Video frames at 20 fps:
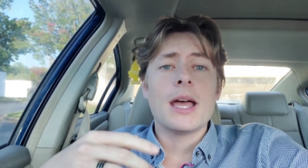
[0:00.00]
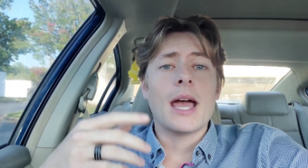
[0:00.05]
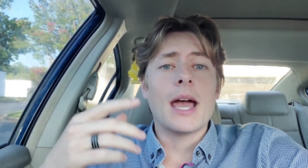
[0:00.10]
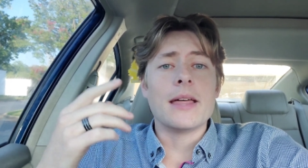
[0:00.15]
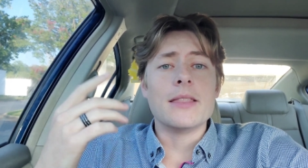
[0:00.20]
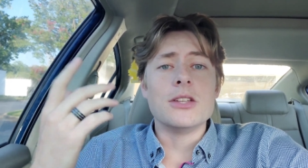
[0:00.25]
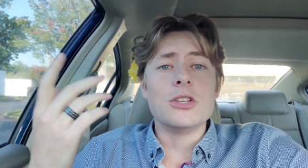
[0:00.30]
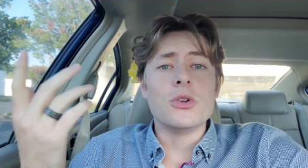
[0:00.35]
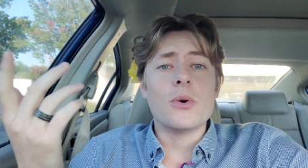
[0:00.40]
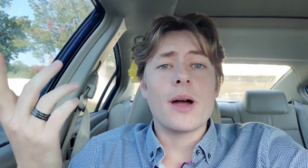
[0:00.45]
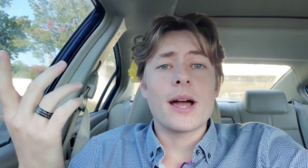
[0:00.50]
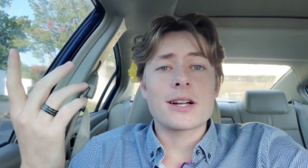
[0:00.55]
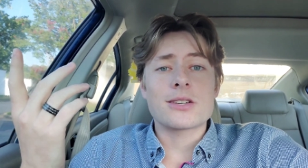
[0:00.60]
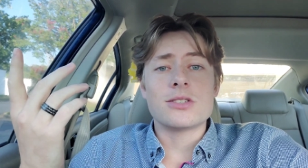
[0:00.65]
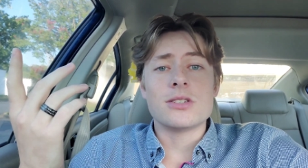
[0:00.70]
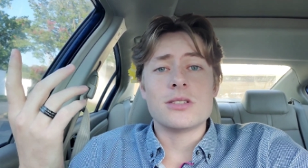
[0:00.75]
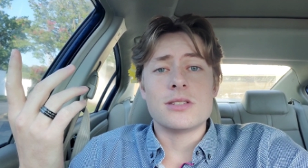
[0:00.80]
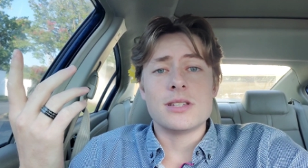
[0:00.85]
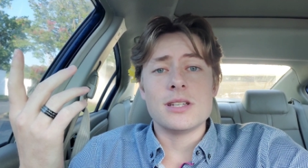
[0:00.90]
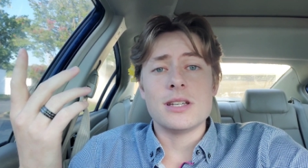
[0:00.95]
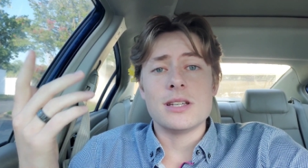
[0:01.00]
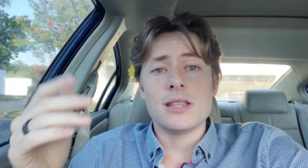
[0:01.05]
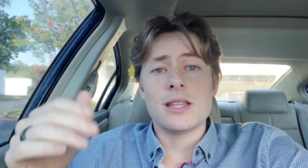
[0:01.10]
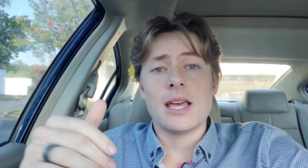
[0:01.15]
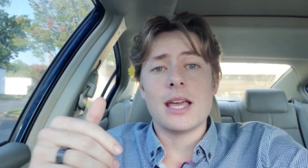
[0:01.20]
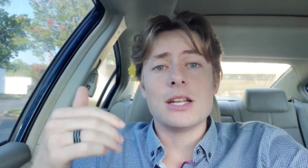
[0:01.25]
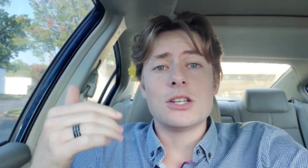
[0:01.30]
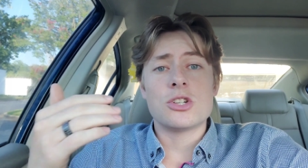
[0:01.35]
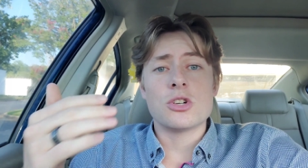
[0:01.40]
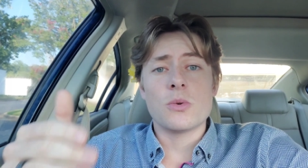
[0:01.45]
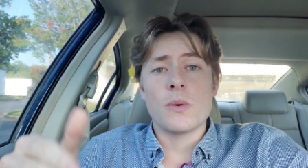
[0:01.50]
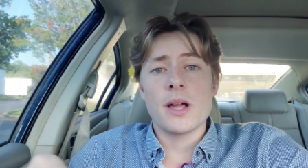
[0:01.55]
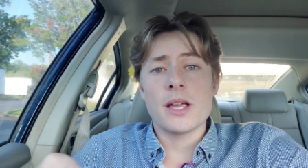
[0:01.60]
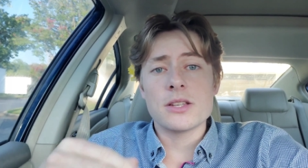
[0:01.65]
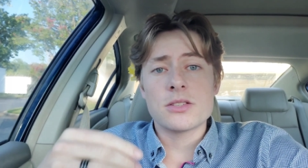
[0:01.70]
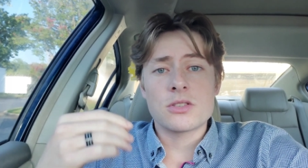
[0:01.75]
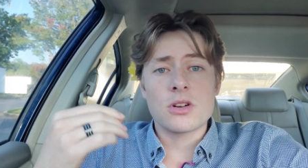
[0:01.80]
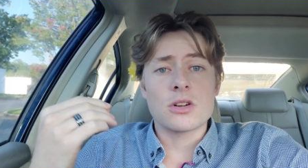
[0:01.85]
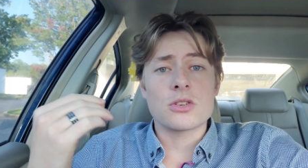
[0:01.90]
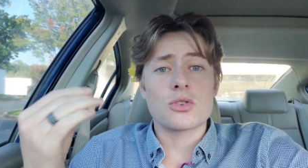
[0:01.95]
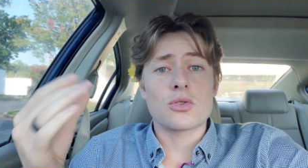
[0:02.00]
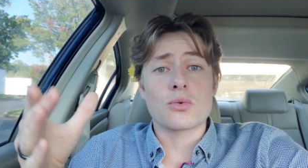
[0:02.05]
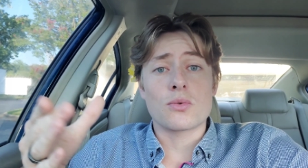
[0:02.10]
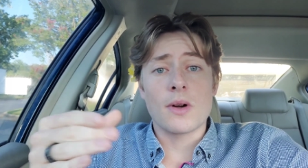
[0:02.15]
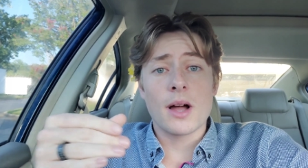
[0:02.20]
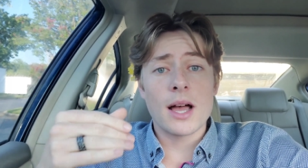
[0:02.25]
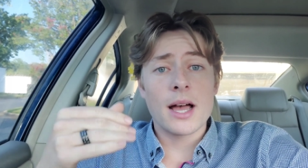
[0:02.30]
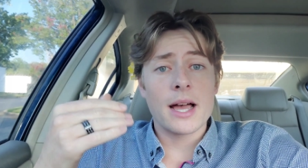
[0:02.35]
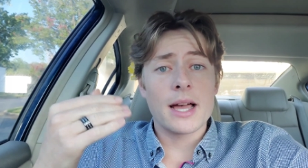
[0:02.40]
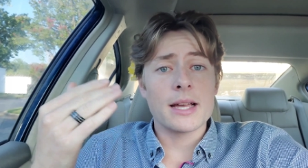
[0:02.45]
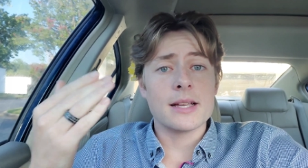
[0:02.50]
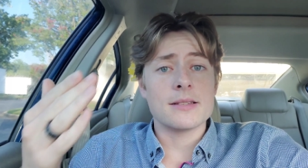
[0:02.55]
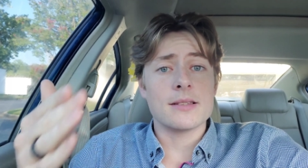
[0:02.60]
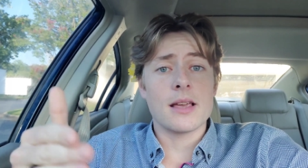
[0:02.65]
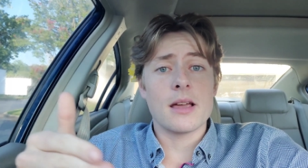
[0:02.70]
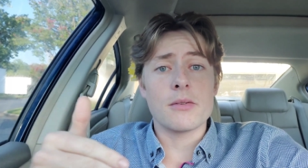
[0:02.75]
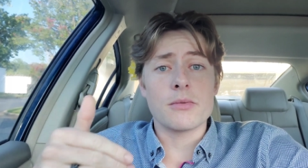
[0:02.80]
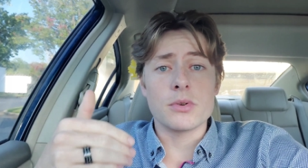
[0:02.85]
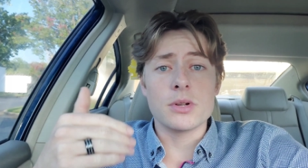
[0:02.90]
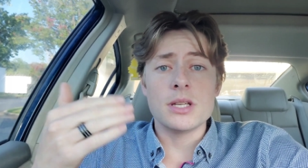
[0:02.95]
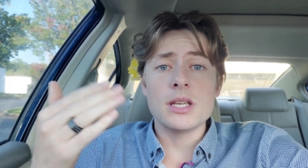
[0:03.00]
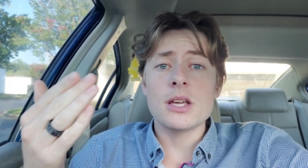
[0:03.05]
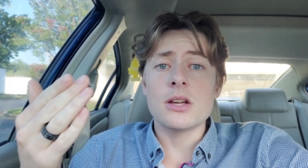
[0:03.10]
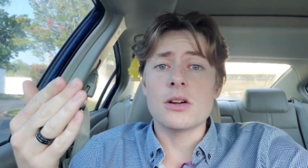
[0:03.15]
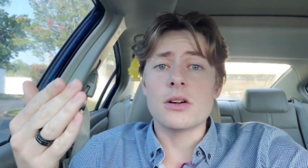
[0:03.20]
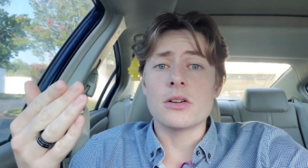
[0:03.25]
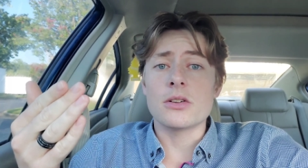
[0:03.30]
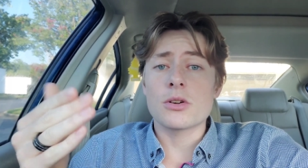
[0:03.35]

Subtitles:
and then you actually see the HOA start to rise every year.